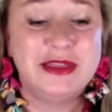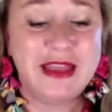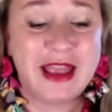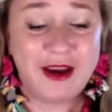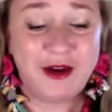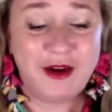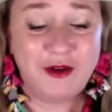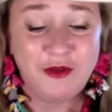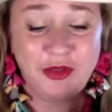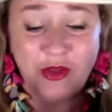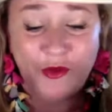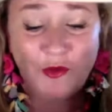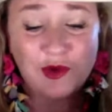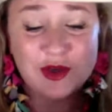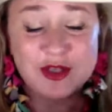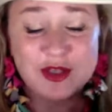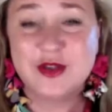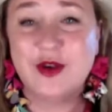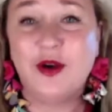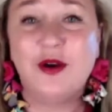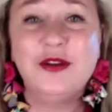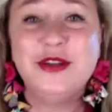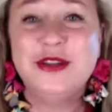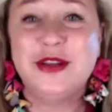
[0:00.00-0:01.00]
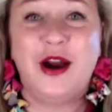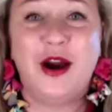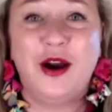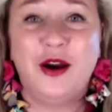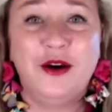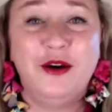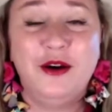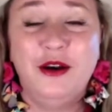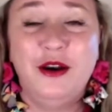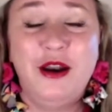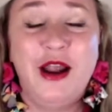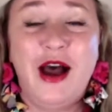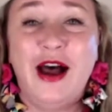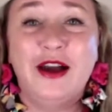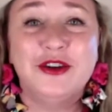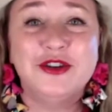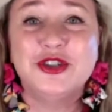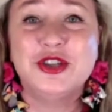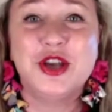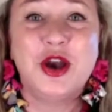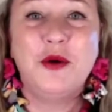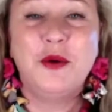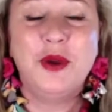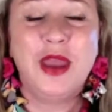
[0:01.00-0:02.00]
but the results are
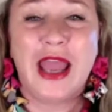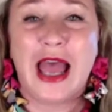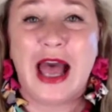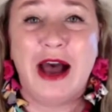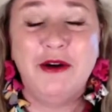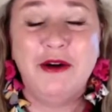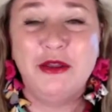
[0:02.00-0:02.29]
not showing